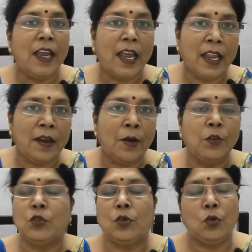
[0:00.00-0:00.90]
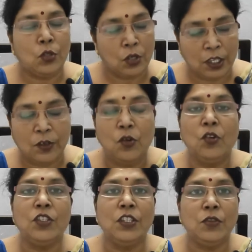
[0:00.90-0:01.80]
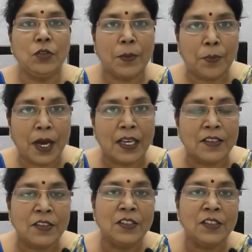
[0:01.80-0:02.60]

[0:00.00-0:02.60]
goes into the past,